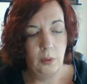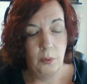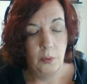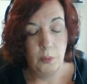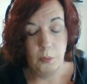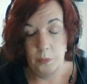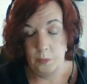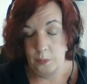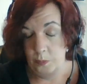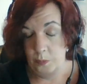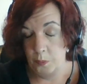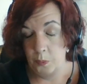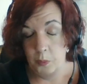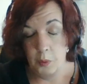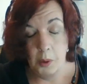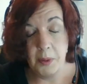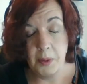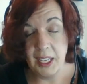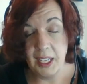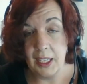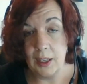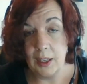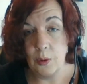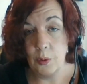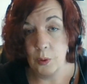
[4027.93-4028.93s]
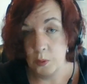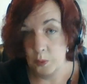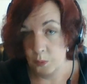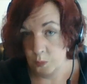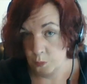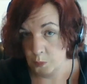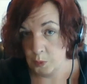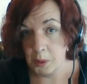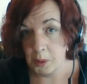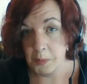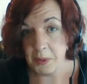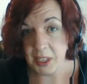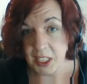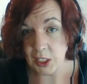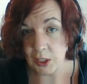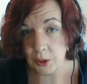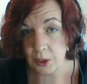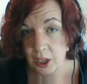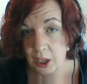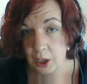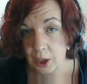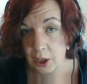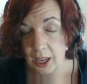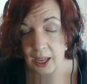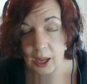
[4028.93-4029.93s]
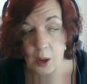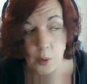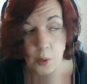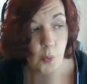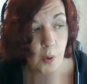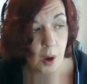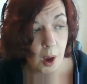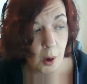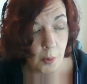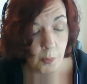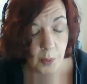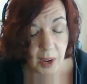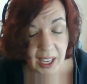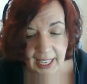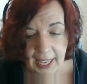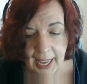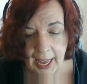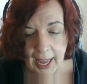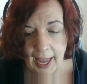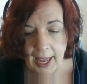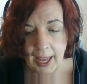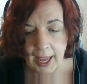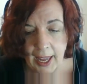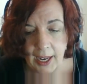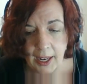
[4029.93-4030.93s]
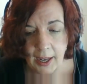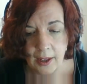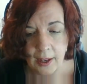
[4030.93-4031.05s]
where we where we do agree where we can